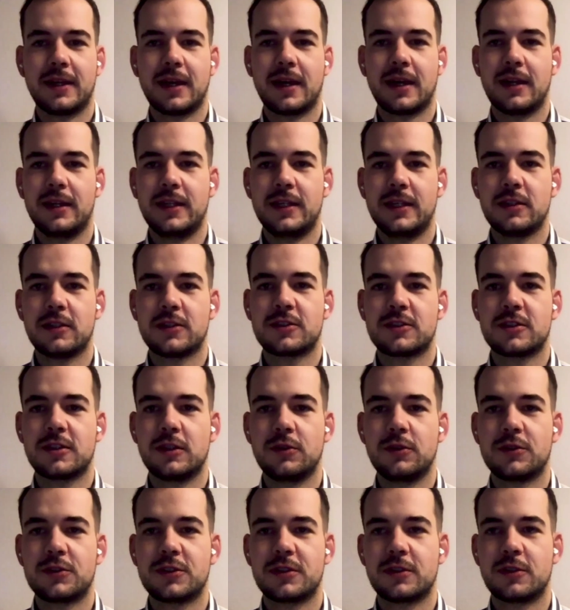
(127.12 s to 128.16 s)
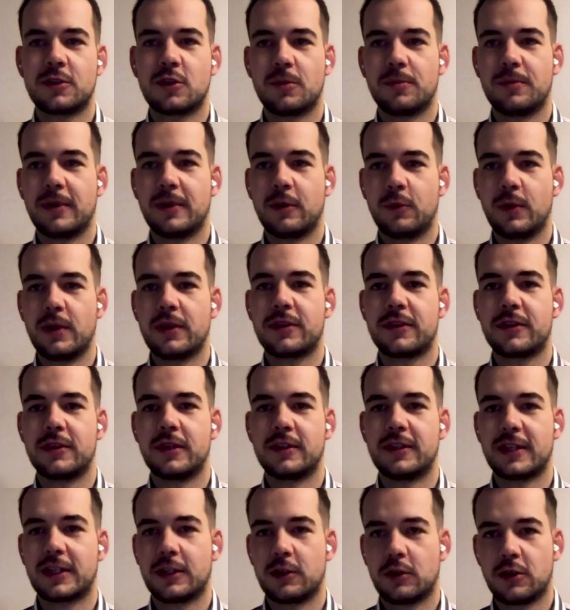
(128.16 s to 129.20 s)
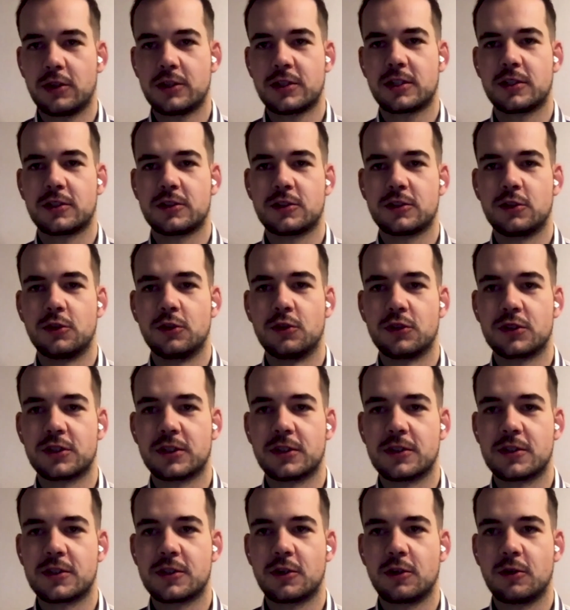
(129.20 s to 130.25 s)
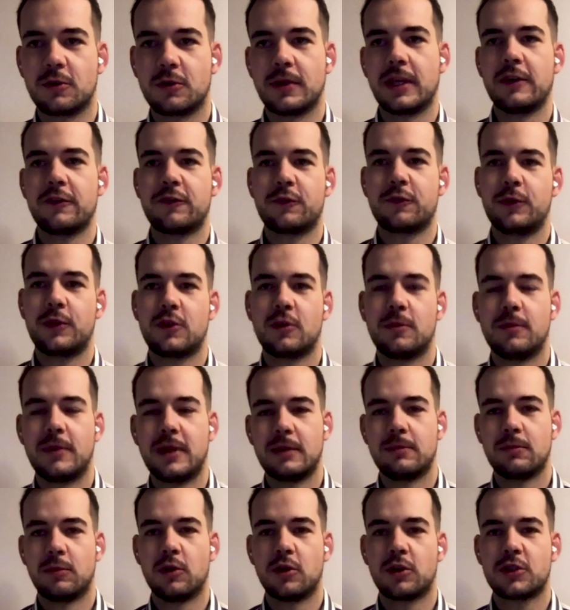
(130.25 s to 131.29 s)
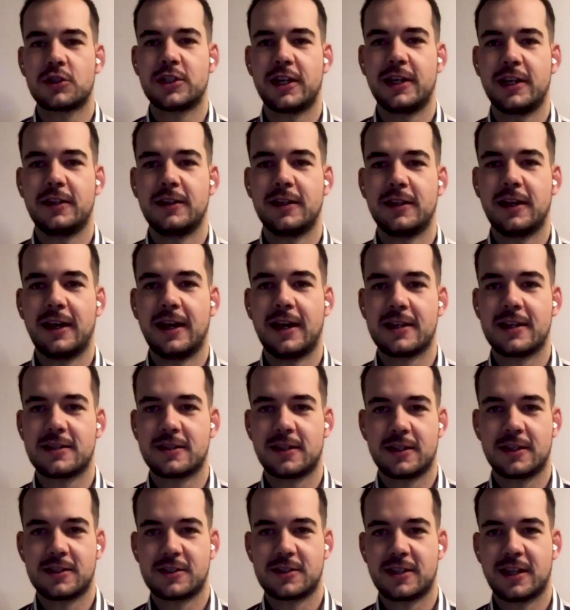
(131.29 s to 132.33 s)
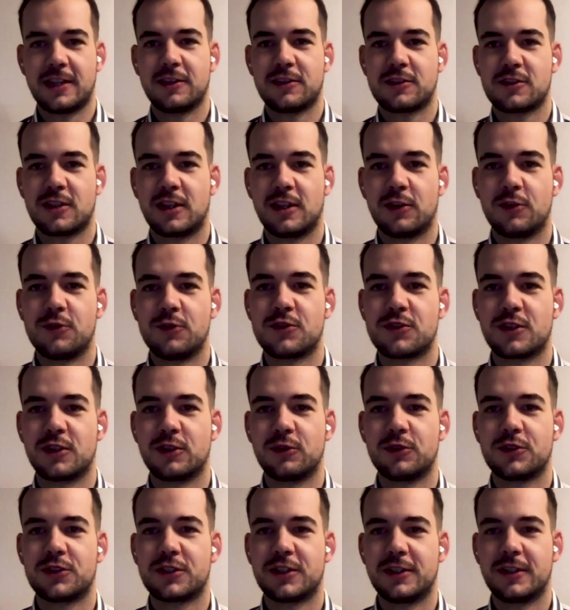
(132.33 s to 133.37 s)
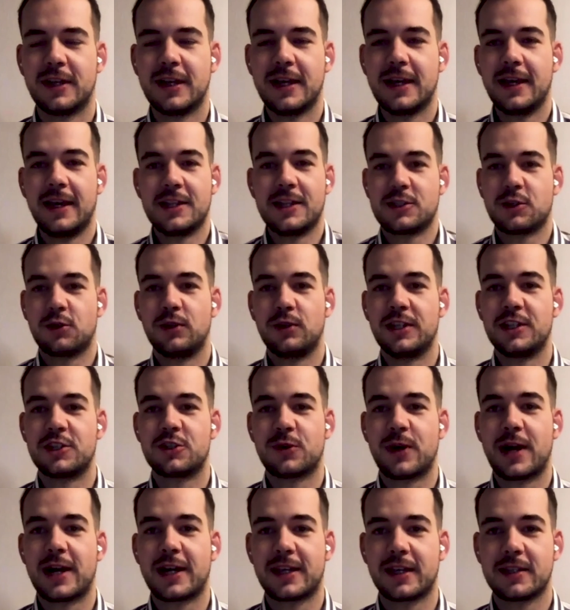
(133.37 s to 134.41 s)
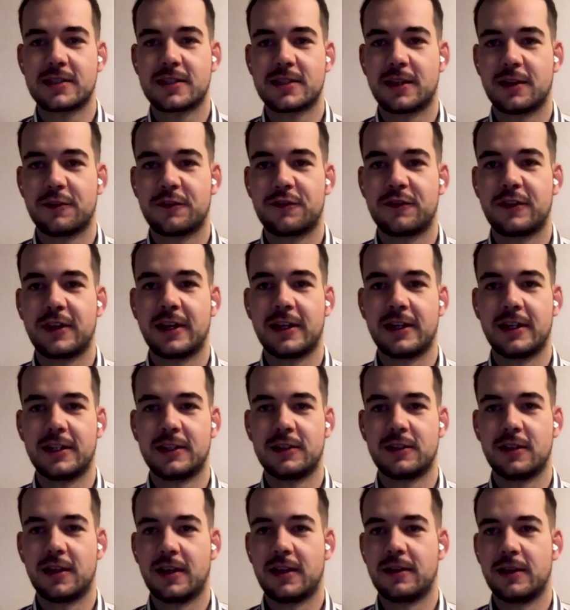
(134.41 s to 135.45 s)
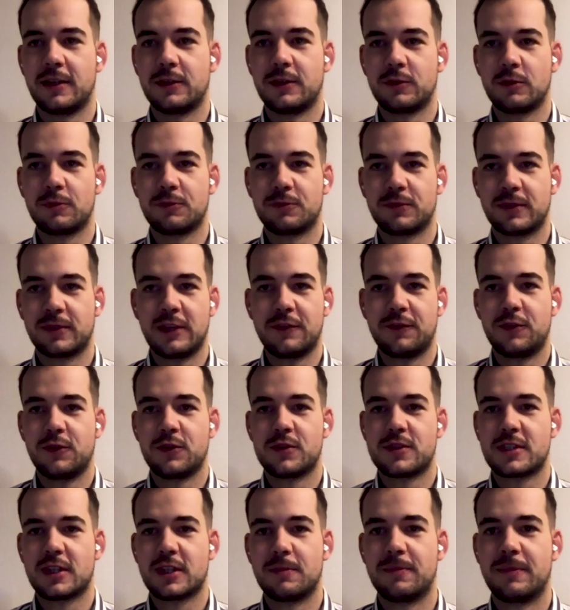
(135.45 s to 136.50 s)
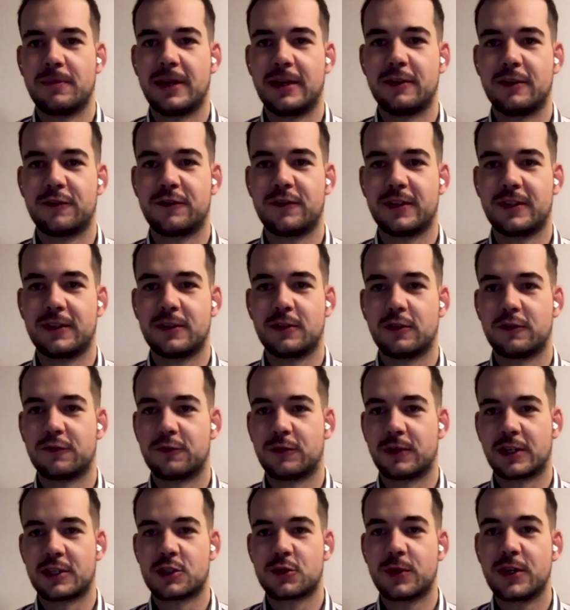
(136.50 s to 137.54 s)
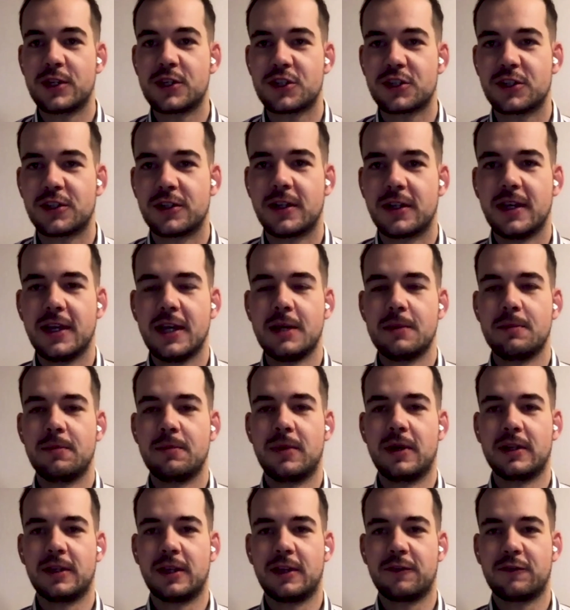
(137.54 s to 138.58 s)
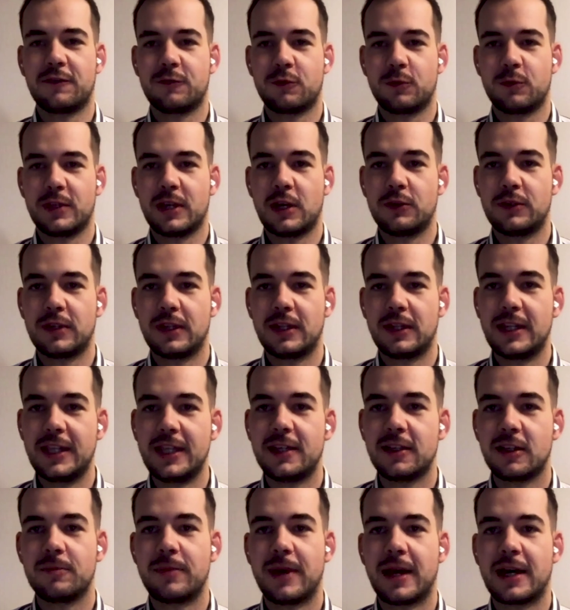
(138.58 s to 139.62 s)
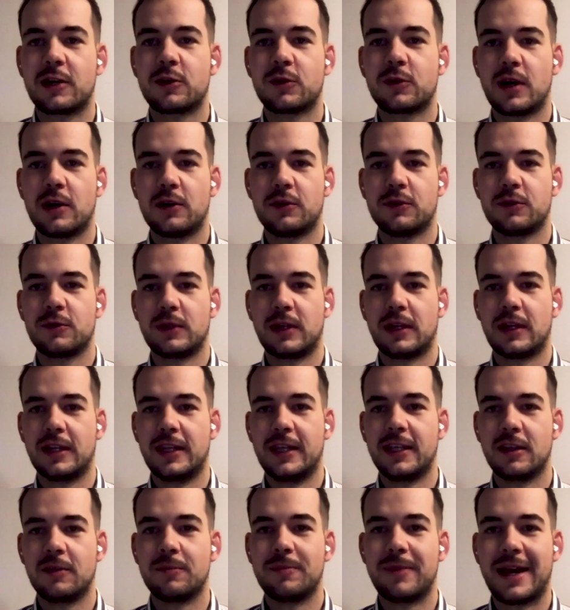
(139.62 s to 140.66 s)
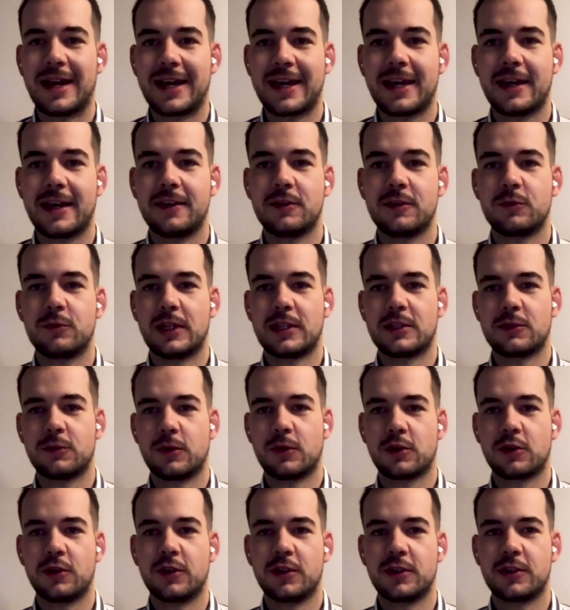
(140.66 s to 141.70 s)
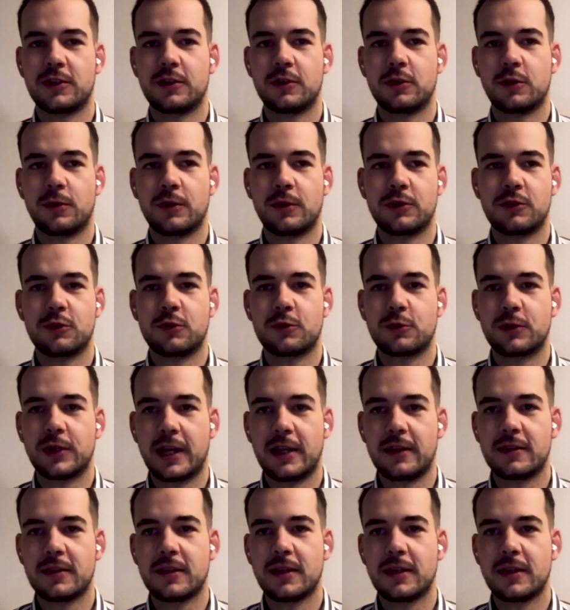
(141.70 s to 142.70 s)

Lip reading: legal solution with the technological solution. So if we combine blockchain as a standalone solution, it's only tracking stuff, and it'll give you some benefit of registration. But if without a legal background, with a legal backend that we are going to create,